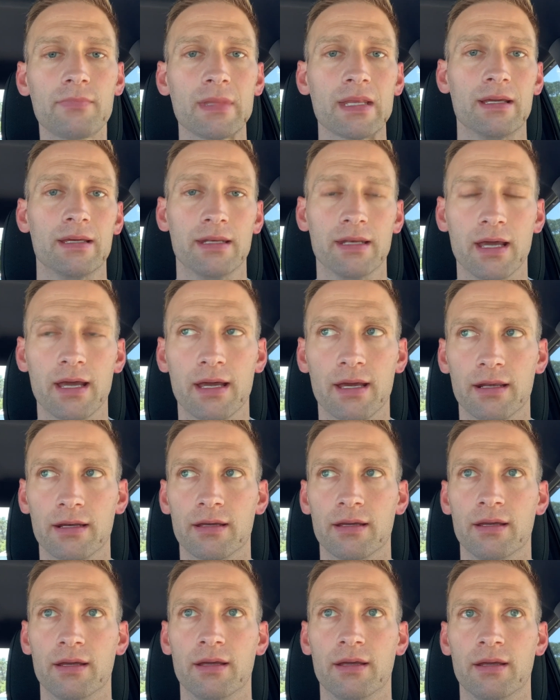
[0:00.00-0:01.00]
And
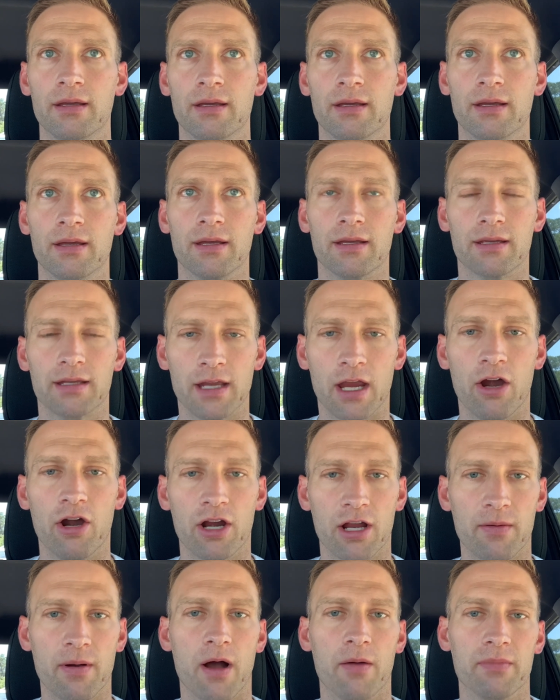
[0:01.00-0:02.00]
then
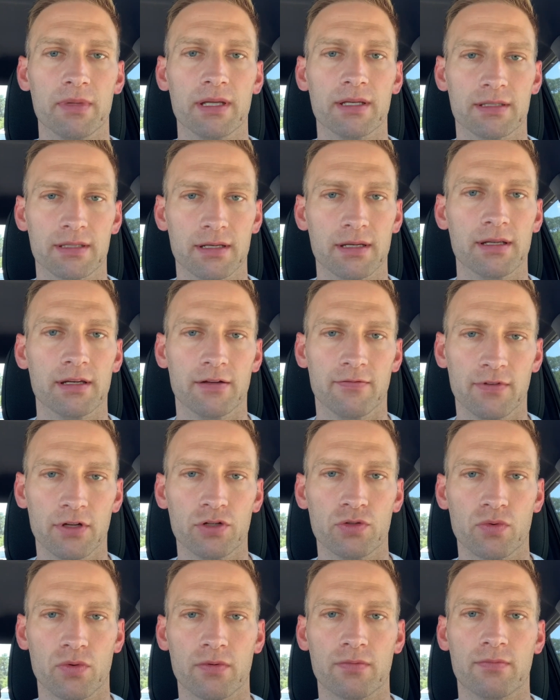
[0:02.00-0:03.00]
caring about me as an
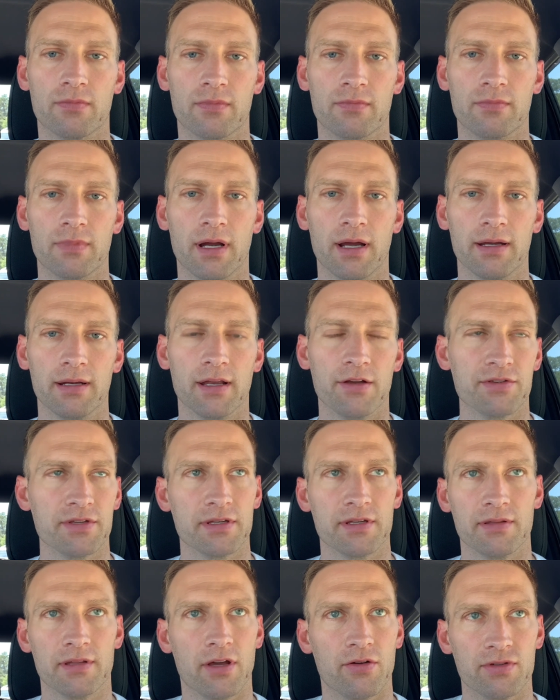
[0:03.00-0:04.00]
individual. Right,
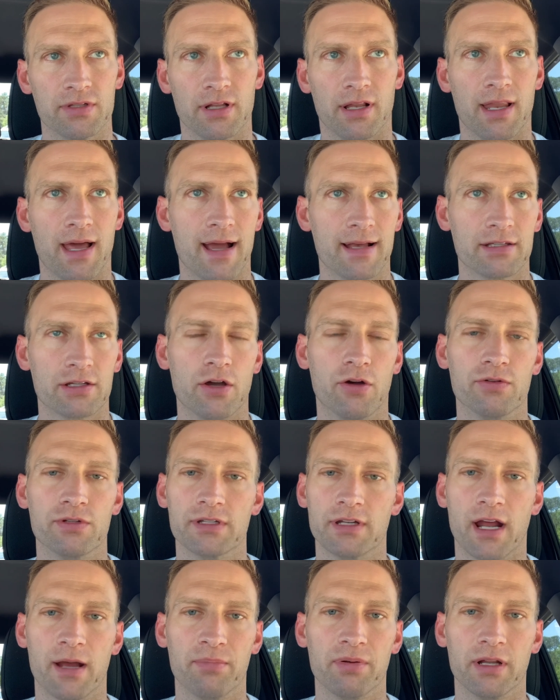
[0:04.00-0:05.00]
that was the last coach
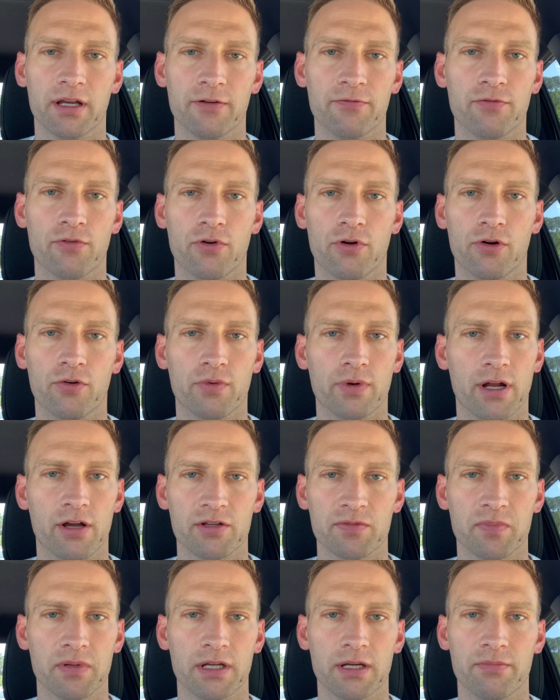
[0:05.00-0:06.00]
that I played for when I
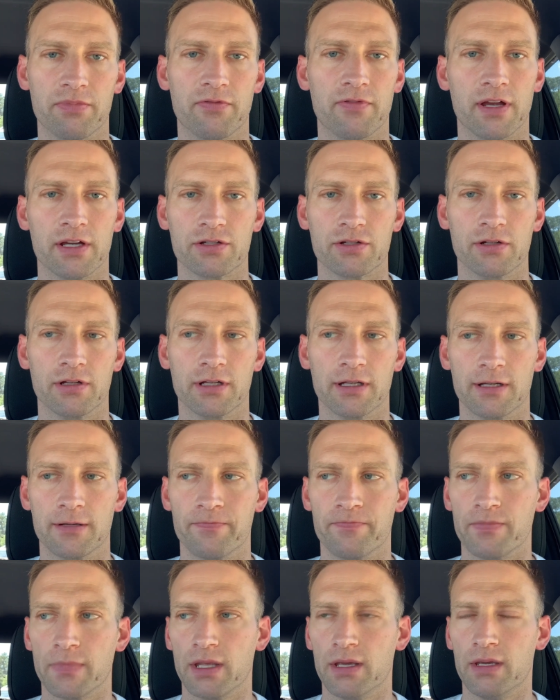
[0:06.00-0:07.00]
was playing professionally,
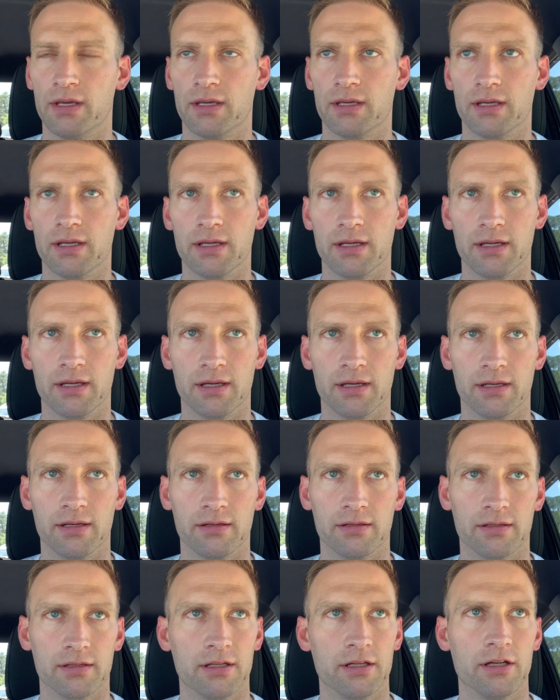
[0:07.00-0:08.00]

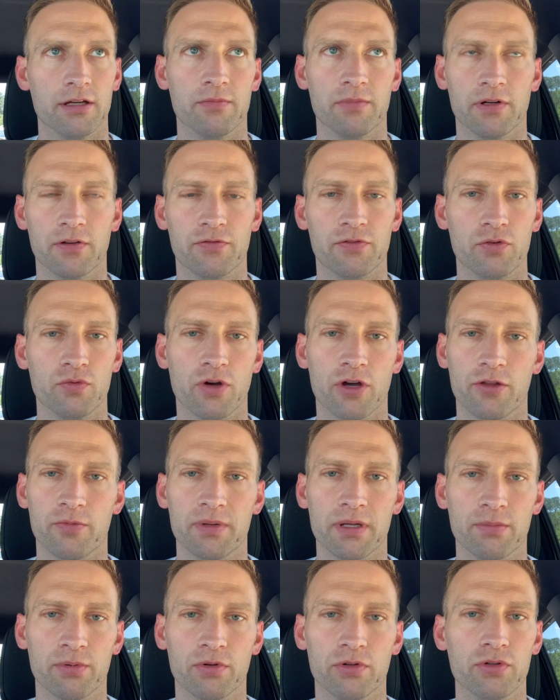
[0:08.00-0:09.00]
and him and a few other
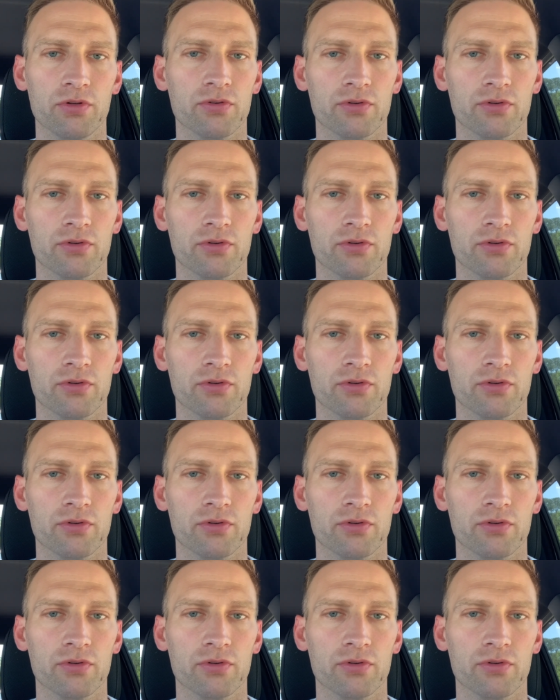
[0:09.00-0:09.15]
people knew